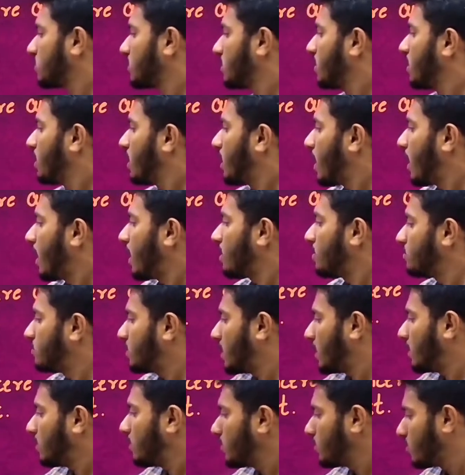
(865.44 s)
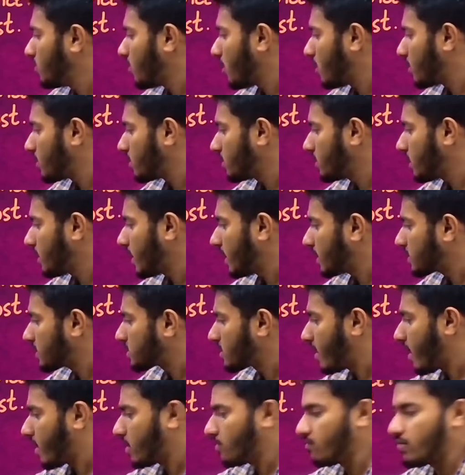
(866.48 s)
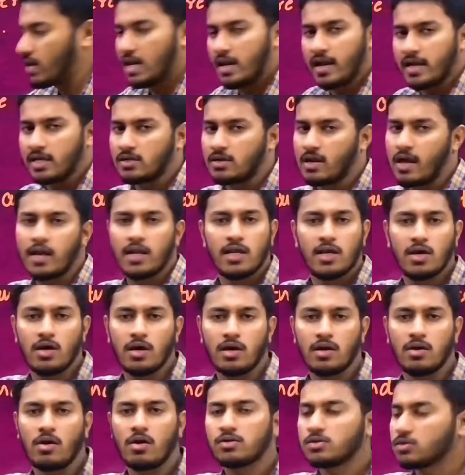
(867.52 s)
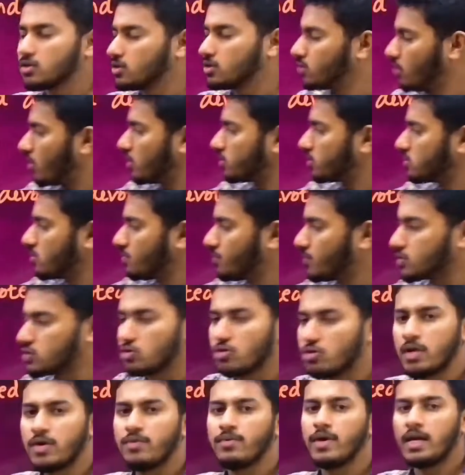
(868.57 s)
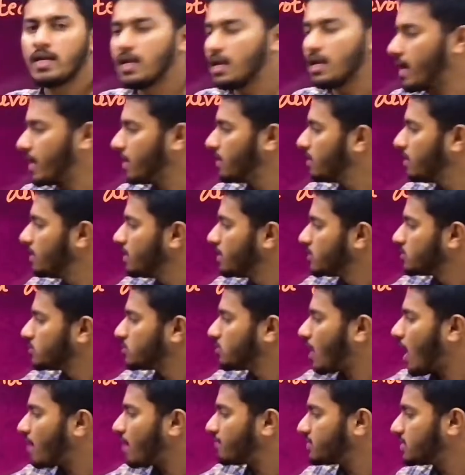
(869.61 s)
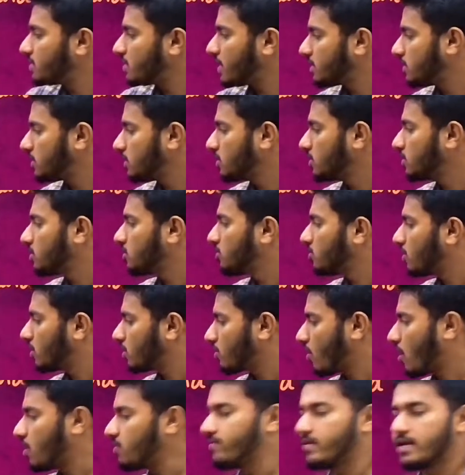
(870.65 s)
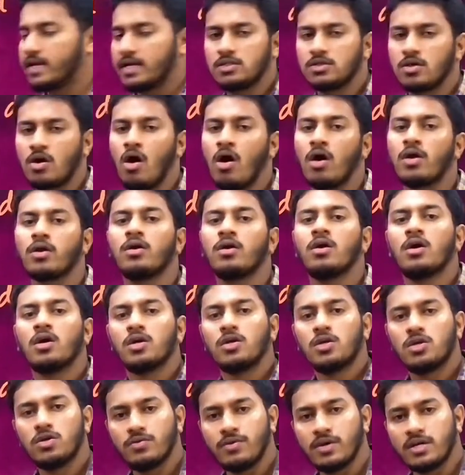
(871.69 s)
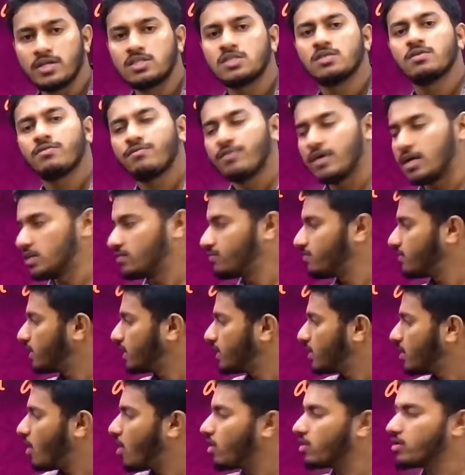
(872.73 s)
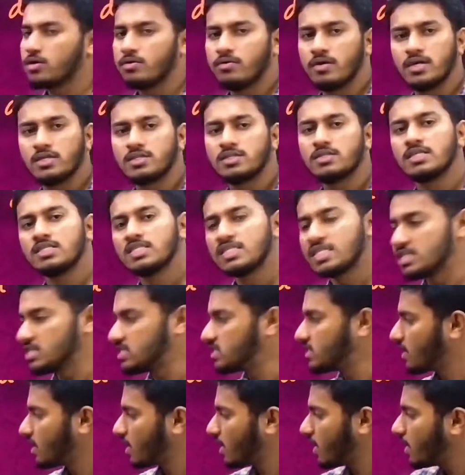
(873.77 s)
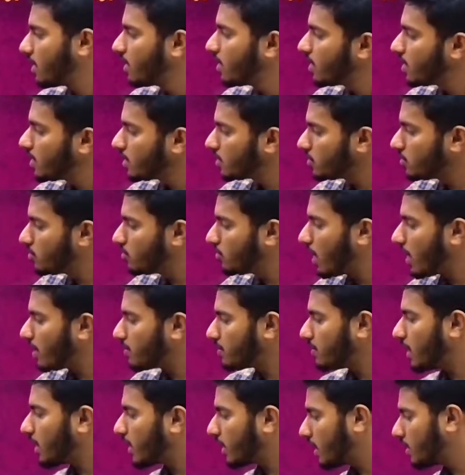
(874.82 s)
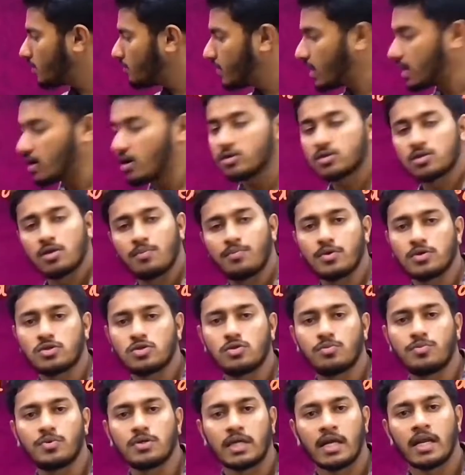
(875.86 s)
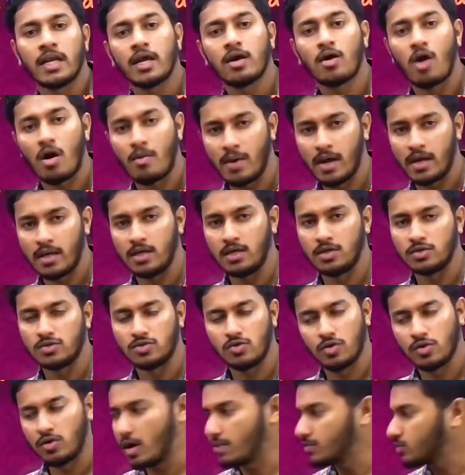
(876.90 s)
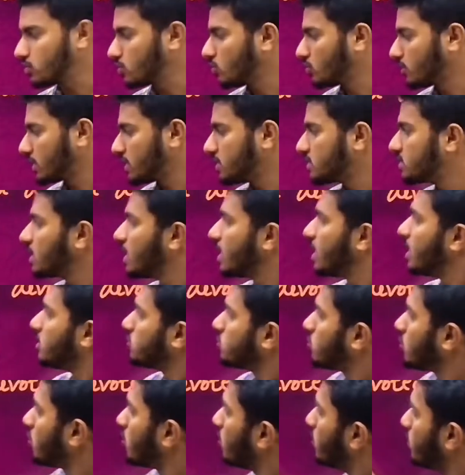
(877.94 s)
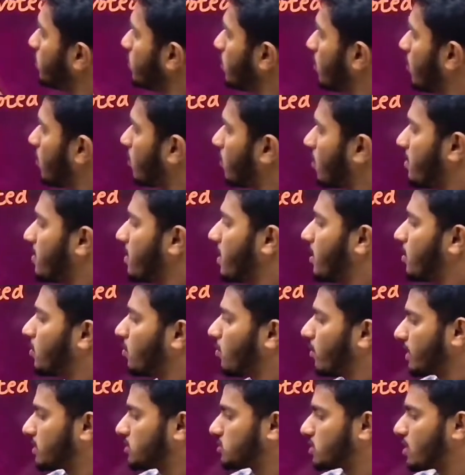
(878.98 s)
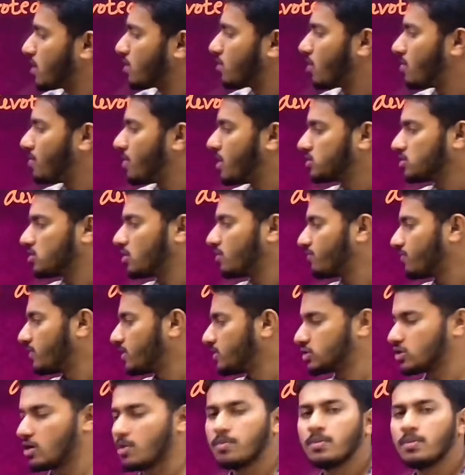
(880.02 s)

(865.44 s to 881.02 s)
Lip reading: and then you are in the next line, very next line, you are not supposed to leave any line. So after writing you are confident or yours faithfully or yours sincerely, you have again we are not supposed to put any comma here. So you have to notice, so no comma, no extra commas or full stop